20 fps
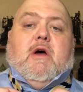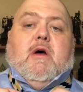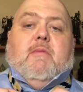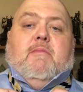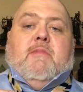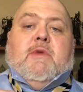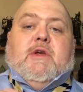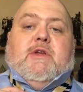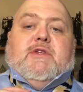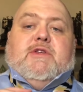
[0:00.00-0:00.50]

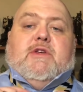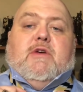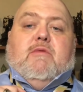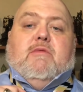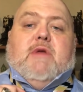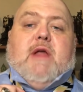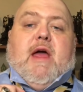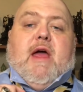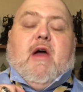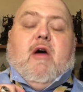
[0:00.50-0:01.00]
So
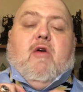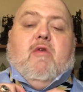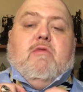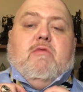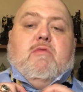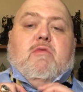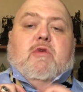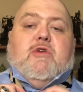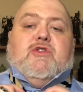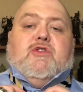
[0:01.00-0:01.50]
now
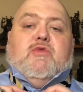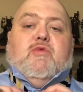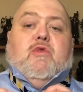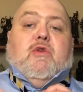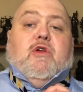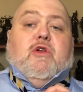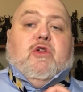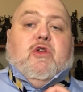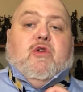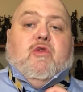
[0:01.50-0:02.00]
what you want
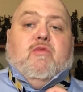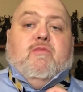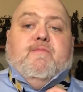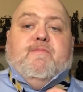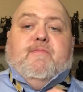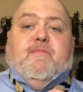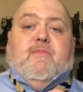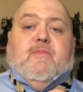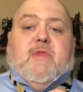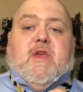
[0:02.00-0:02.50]
to do,
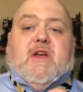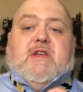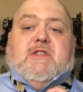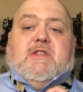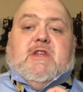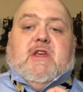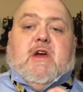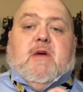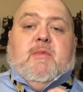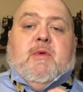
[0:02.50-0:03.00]
next
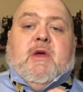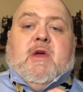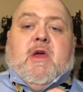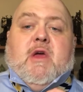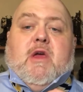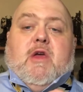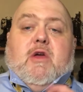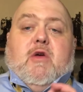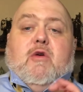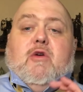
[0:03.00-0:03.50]
step,
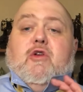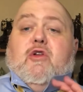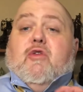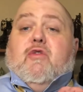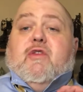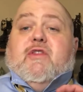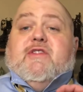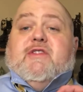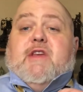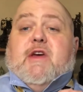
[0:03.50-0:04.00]
you're going to do the
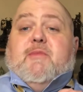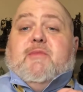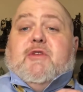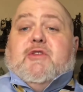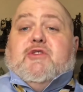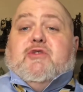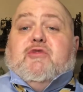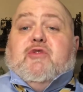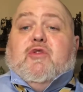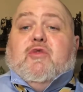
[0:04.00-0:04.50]
step that
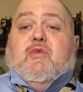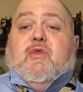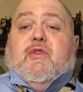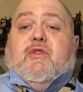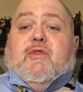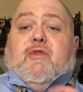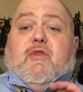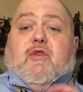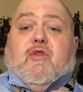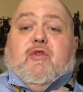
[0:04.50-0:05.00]
you do with,
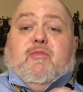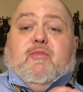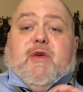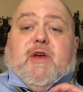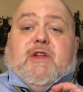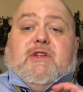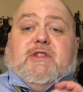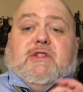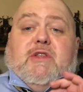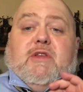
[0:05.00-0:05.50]
you know, you
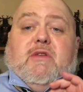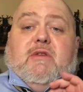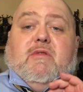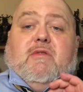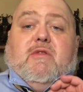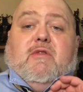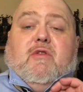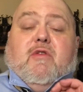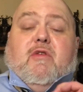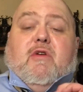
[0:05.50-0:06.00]
pinch the
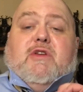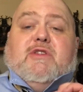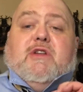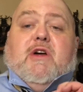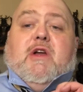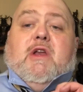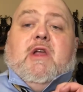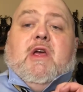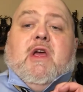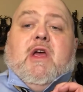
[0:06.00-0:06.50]
cross
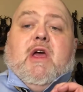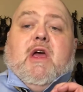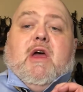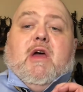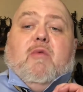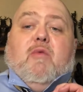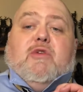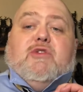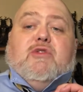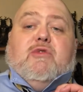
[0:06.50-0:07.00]
knot.
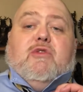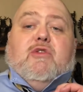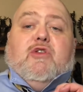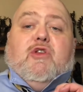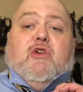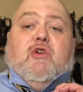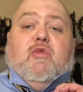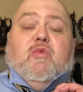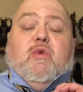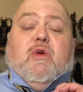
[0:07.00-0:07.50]
What you're going to
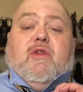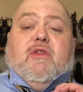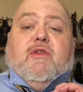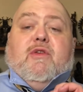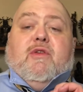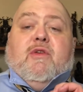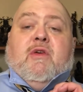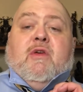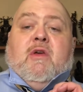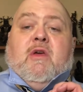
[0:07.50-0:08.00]
do with
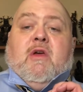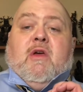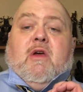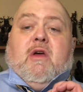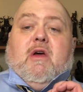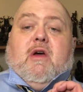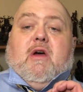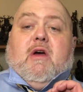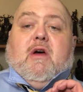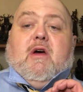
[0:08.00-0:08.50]

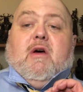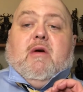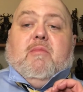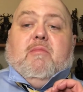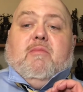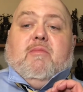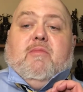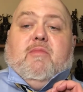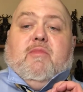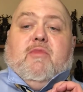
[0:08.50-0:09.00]

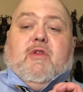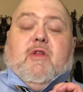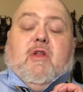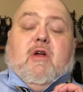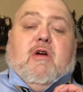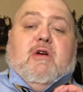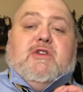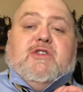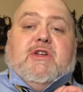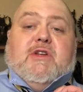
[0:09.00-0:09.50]
the
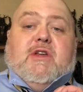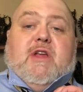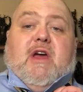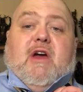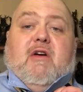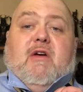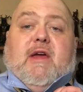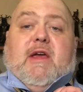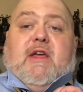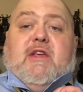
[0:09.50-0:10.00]
large end now
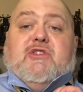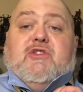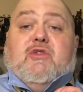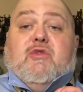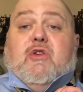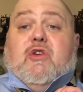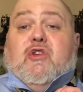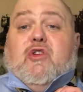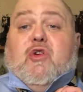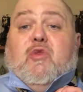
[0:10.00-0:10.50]
is you're going to
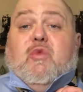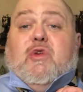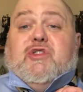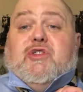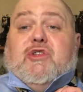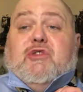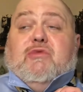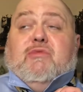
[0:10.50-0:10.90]
do what you